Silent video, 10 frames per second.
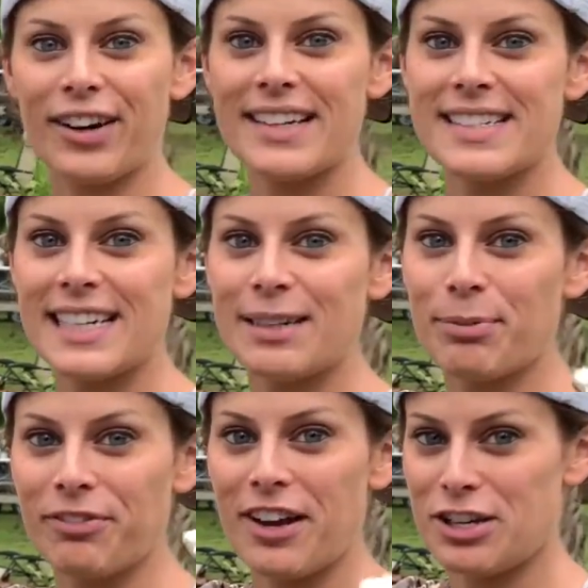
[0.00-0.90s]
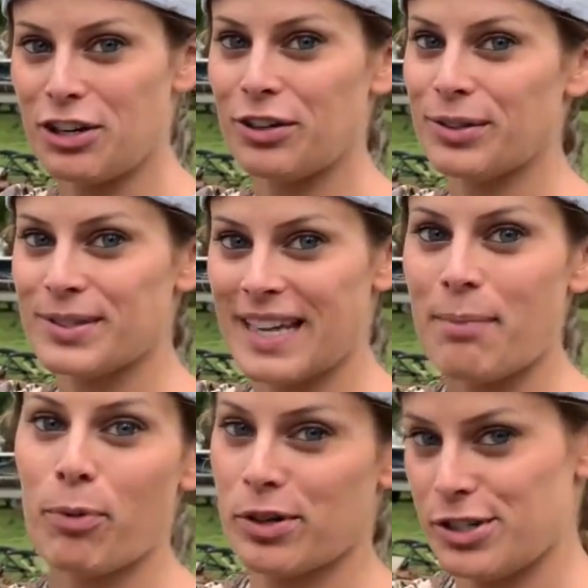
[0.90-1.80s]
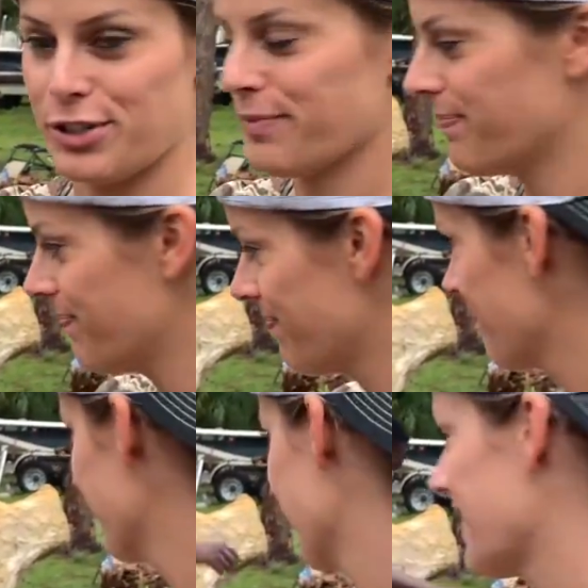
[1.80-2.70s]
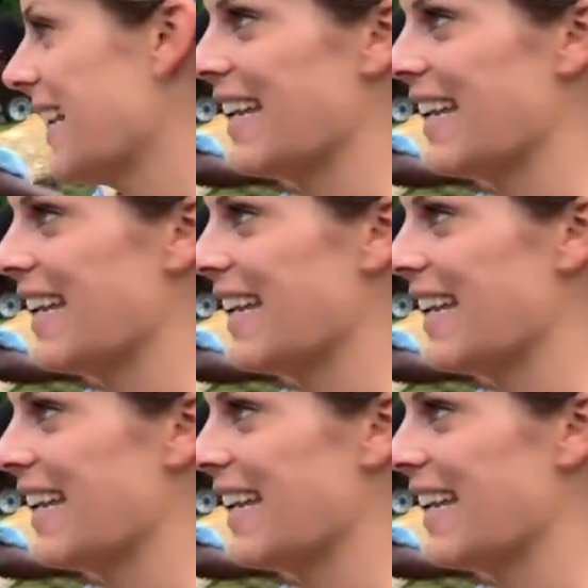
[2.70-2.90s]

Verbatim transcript: crazy professional skateboard dude. You know, he won't.